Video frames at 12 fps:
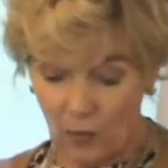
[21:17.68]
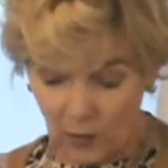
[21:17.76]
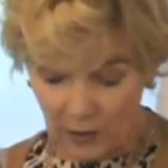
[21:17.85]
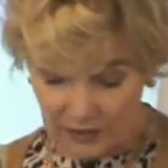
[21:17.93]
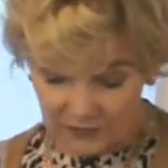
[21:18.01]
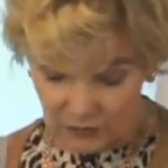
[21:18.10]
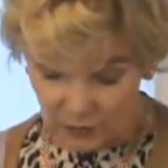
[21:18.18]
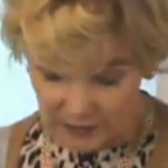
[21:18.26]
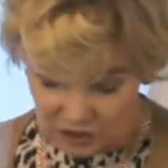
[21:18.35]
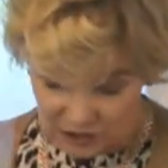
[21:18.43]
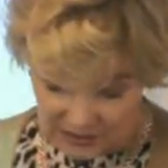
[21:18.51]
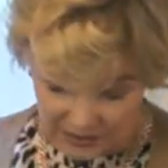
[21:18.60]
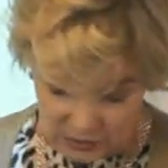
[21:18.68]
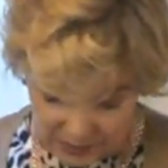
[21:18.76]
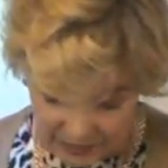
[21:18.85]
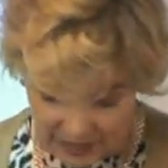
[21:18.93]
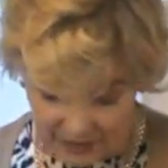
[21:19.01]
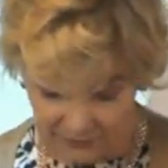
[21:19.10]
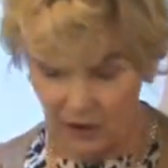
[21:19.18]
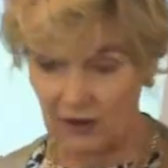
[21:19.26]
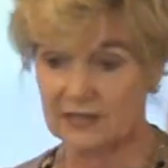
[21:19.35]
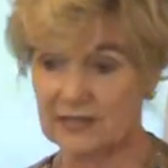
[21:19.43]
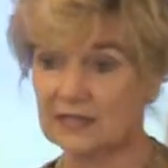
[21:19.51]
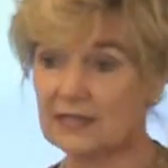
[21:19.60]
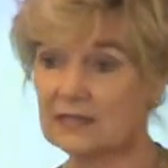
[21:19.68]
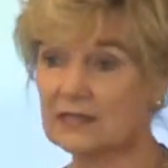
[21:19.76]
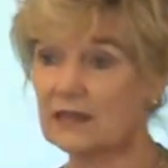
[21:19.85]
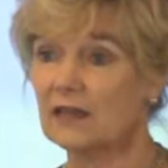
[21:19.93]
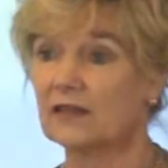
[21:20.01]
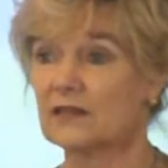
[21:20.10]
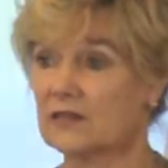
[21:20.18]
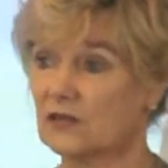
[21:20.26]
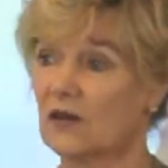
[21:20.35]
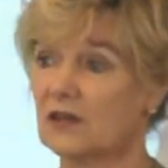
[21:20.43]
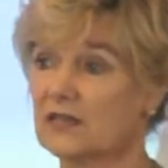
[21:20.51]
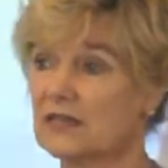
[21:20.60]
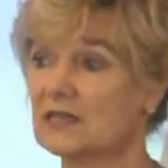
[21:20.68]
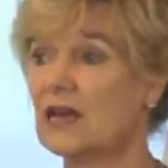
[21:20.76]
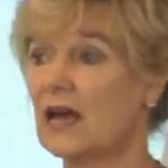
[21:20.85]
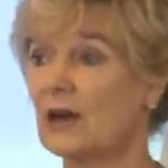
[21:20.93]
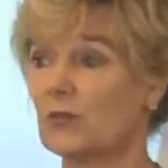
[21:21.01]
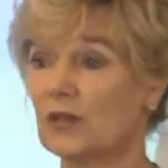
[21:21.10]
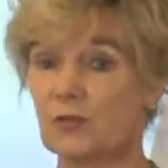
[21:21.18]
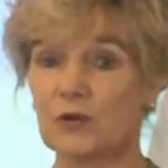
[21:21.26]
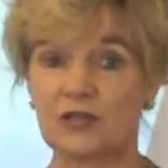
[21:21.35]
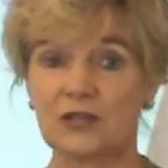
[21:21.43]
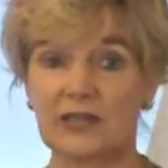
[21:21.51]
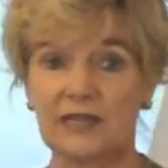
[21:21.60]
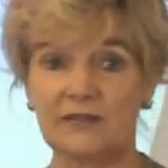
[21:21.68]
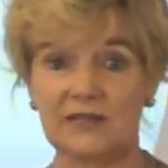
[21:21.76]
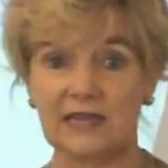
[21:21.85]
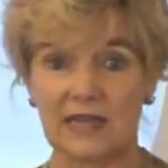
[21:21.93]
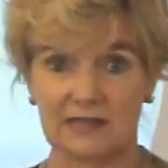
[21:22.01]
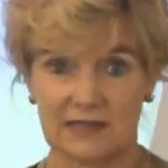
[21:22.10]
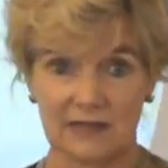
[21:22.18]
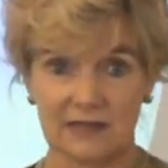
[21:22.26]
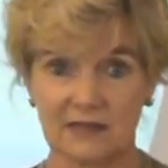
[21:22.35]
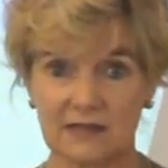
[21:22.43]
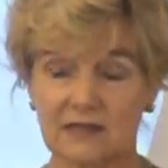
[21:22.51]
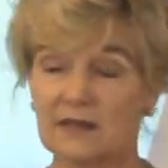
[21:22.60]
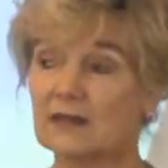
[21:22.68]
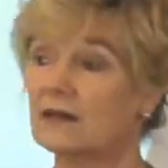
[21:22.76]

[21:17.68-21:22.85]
One of the questions that we have asked is the starting time, whether we should leave it as is